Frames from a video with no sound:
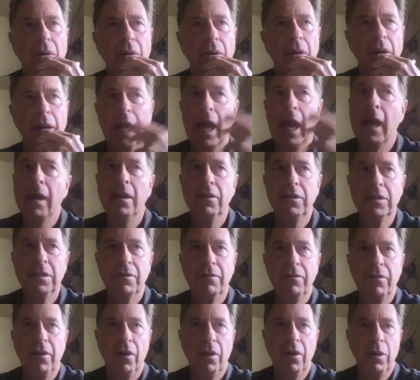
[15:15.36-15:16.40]
Again, it's
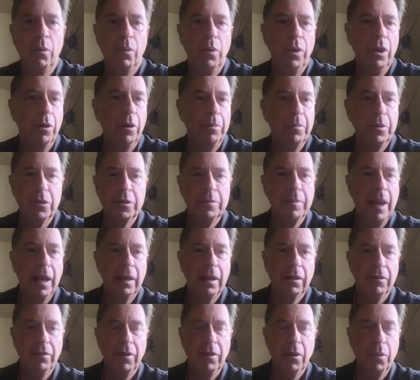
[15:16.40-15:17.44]
a very real
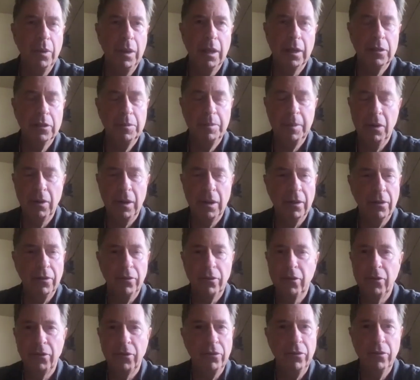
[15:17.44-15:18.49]
perspective that we
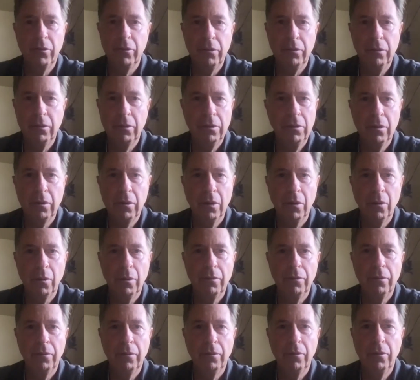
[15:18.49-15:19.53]
experience. There's, you know,
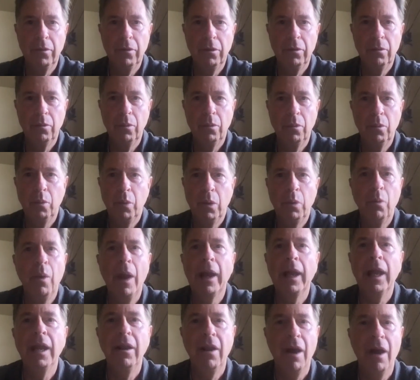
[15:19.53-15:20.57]
if we
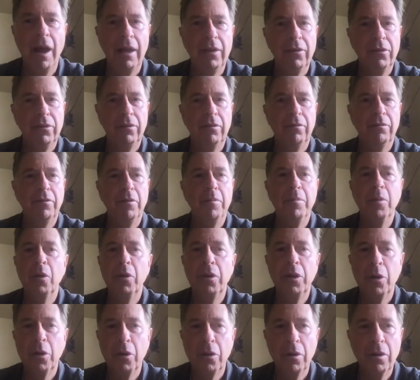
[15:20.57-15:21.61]
recognize
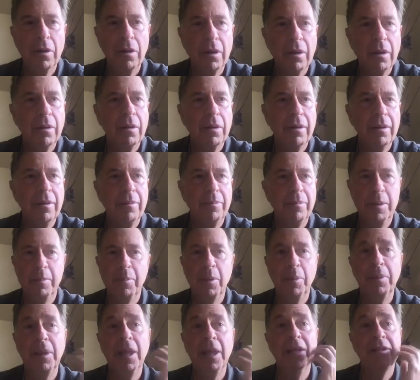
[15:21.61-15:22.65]
familiar
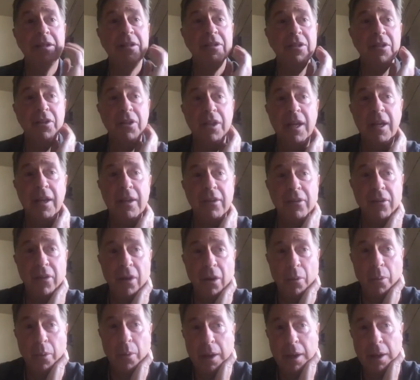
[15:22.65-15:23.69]
people, places, and things,
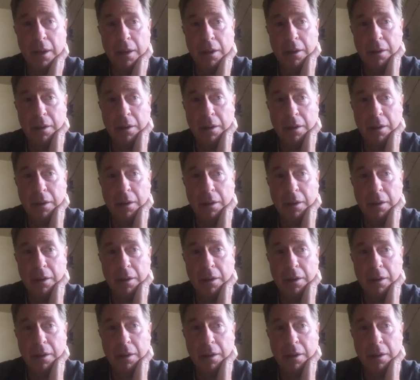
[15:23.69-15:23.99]
don't we?